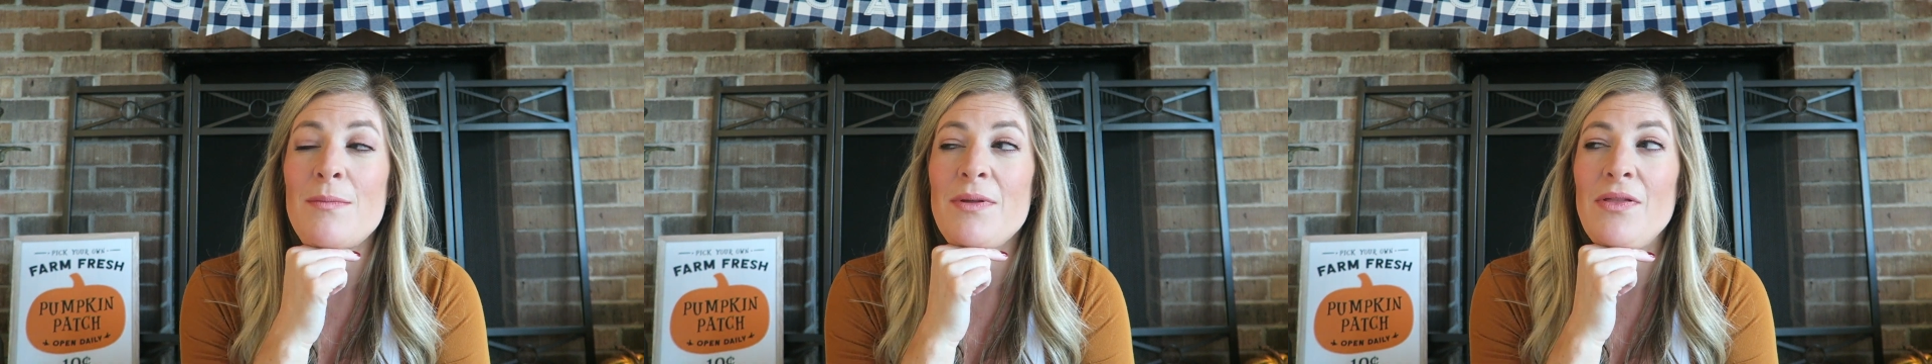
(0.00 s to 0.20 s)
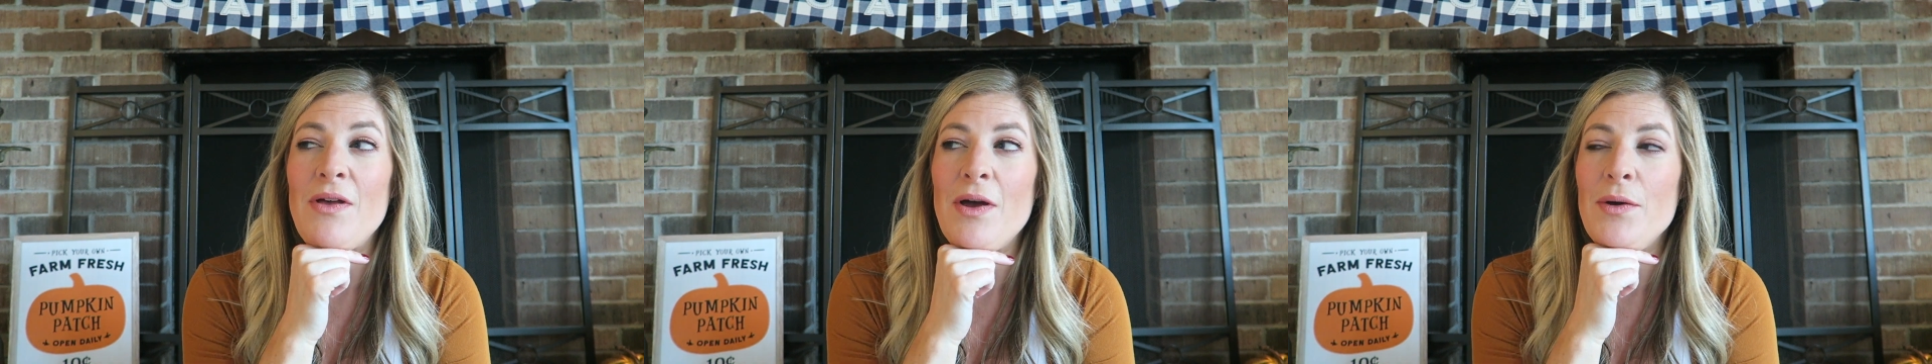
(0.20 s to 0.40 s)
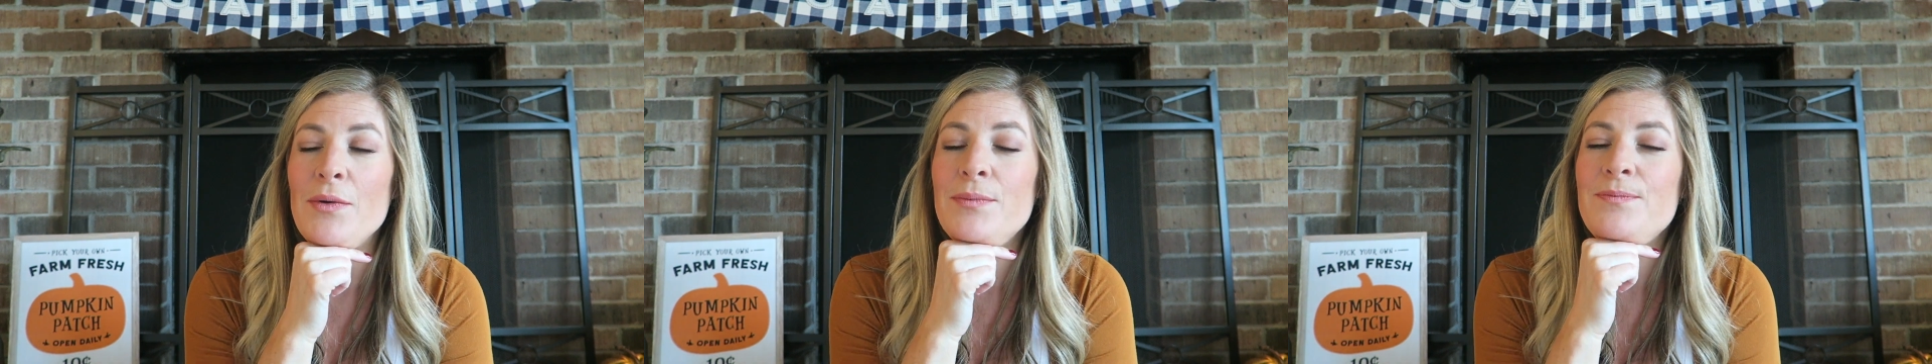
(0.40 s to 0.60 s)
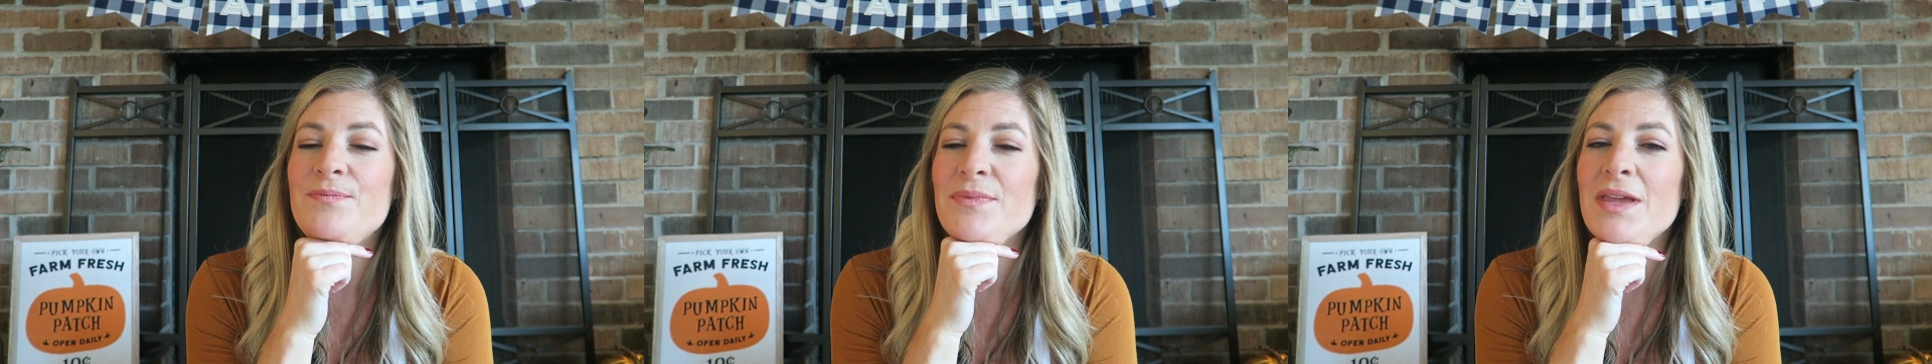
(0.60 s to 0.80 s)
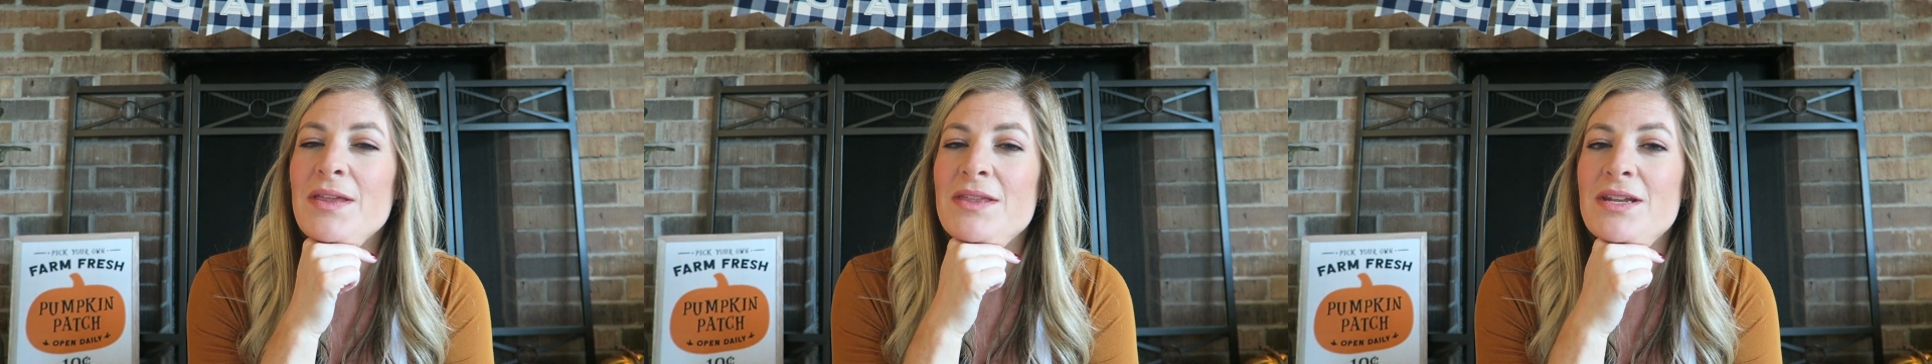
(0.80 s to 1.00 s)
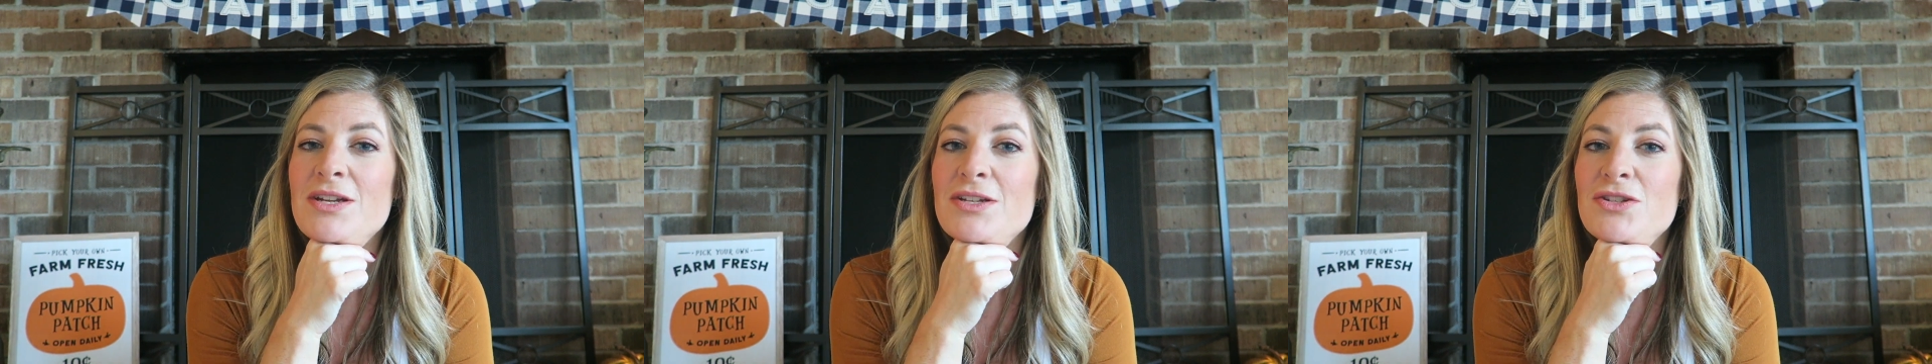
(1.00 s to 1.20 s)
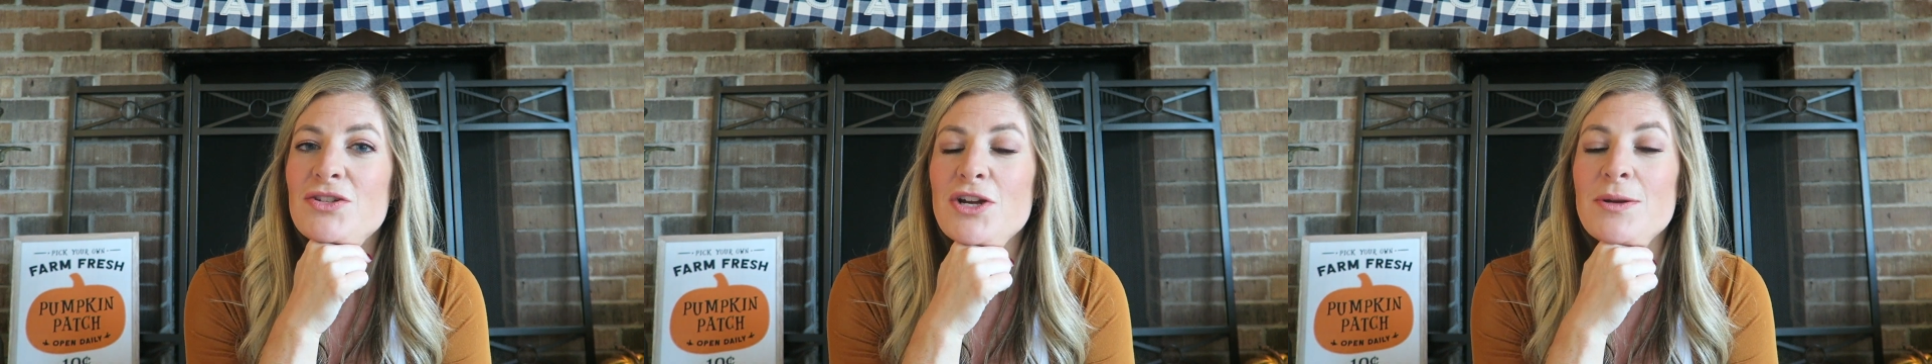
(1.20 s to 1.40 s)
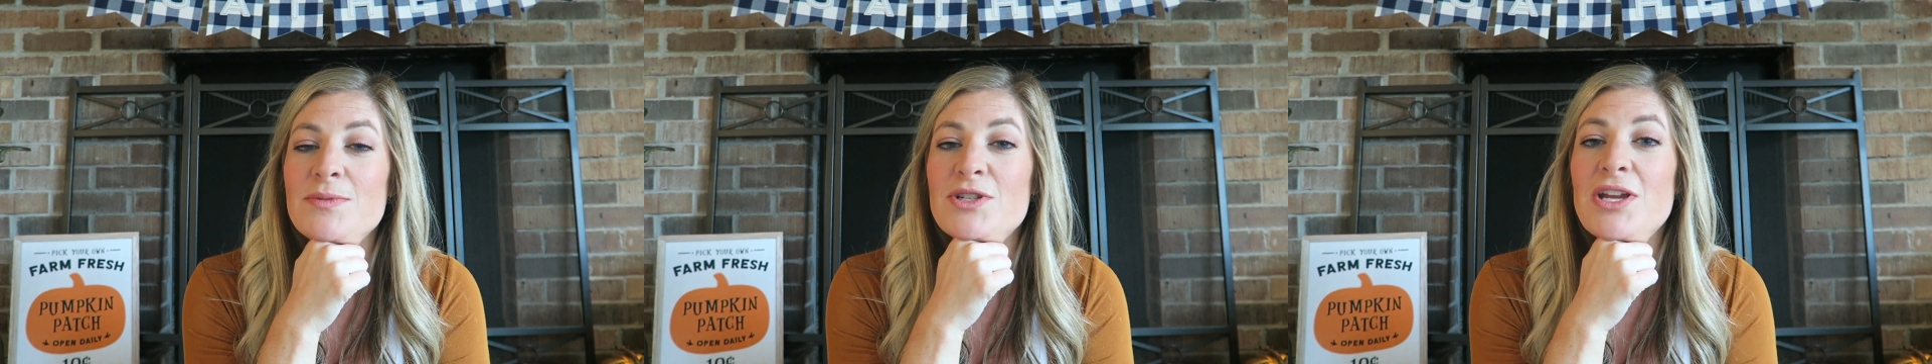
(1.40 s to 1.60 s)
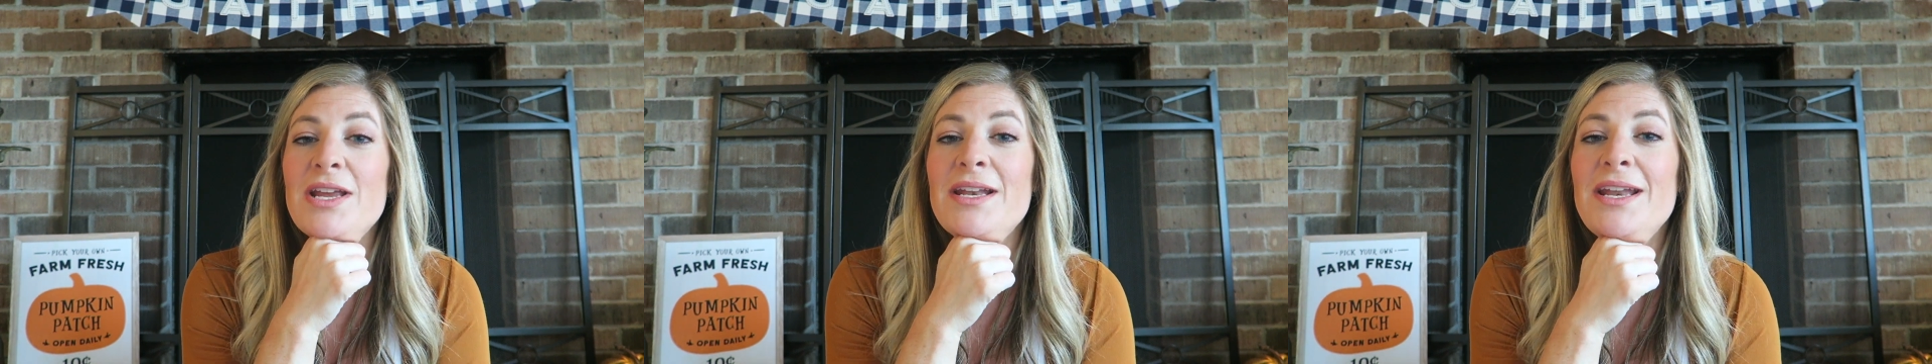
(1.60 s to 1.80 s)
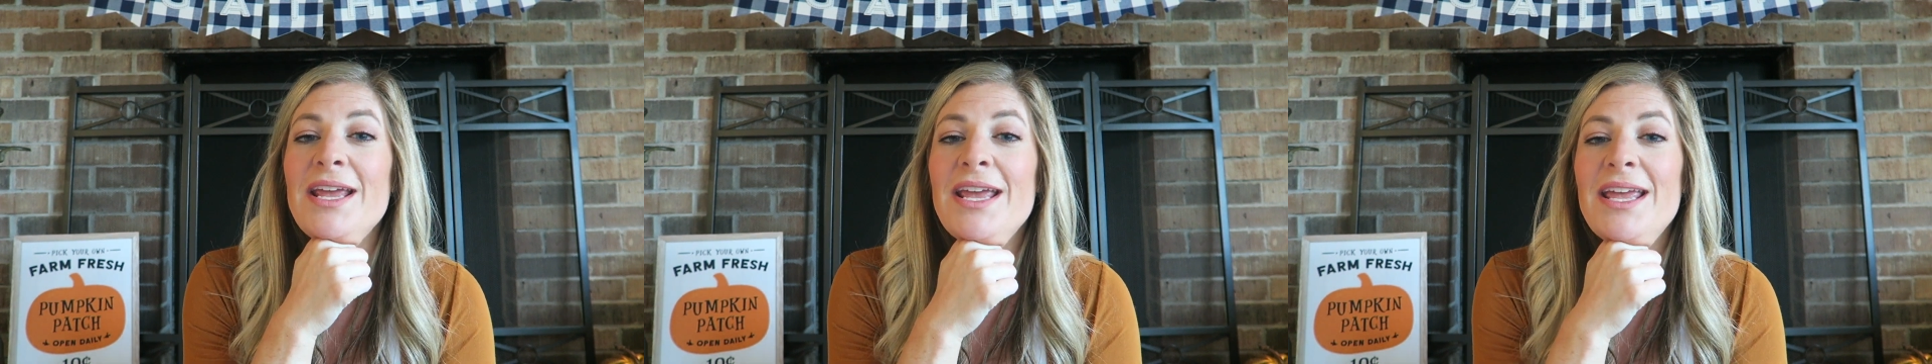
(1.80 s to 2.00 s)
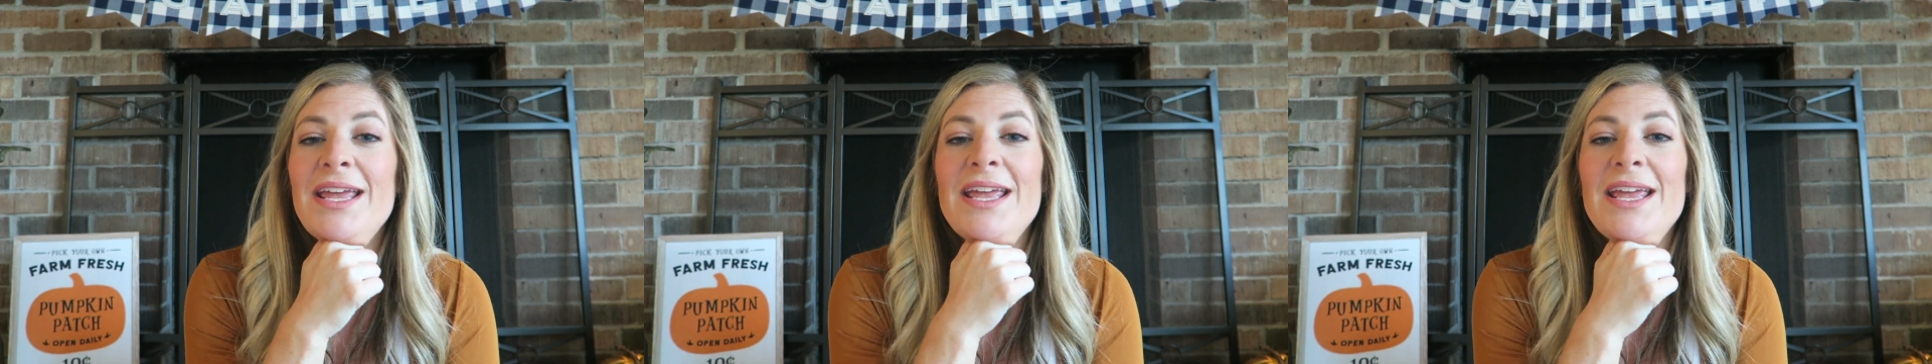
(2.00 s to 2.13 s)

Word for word: below in the description